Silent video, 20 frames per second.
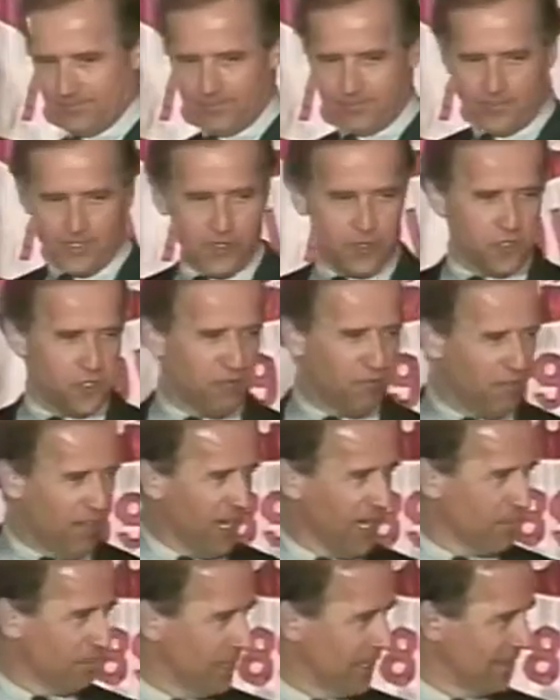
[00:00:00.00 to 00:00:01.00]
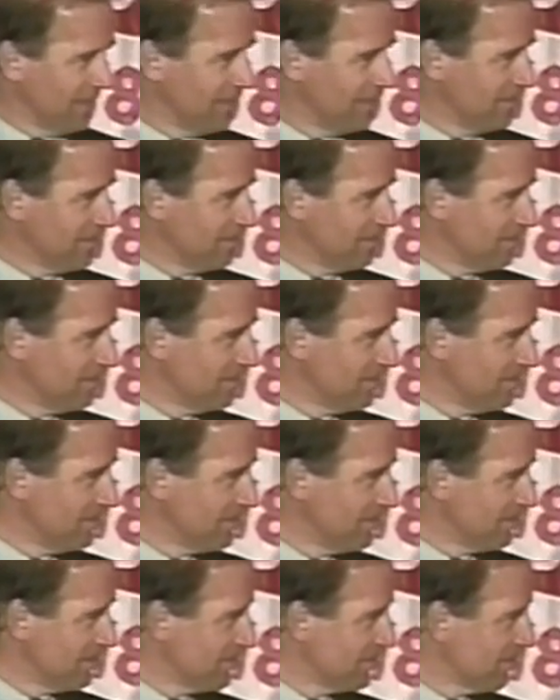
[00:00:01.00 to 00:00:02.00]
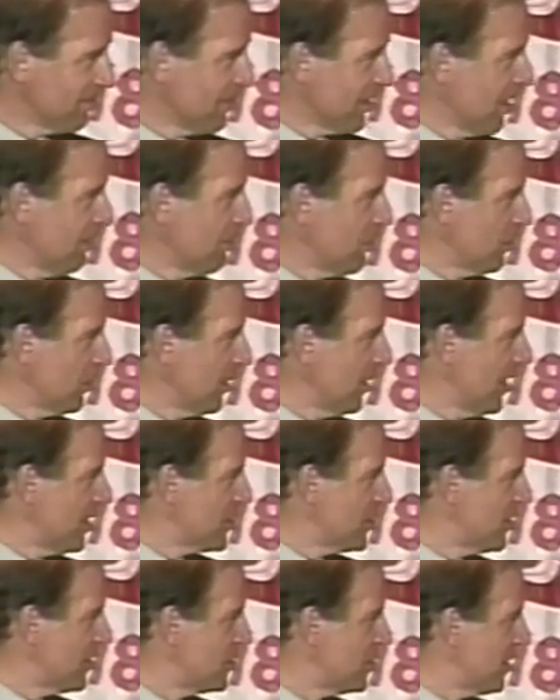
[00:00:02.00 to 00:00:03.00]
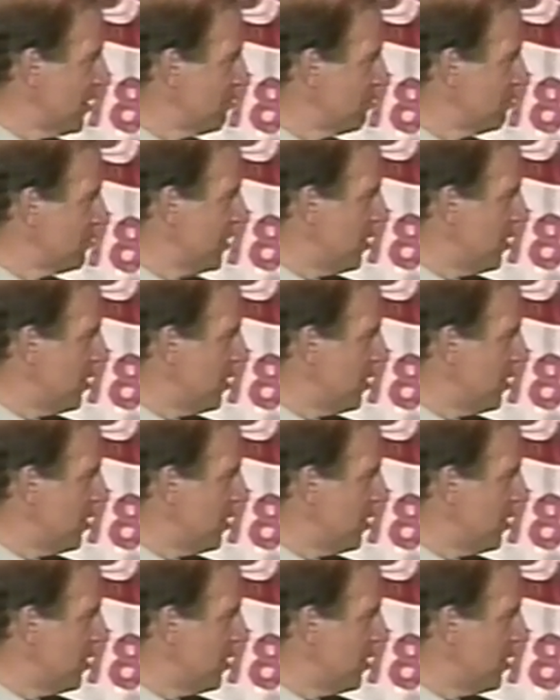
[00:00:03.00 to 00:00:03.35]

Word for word: in the development of the relationship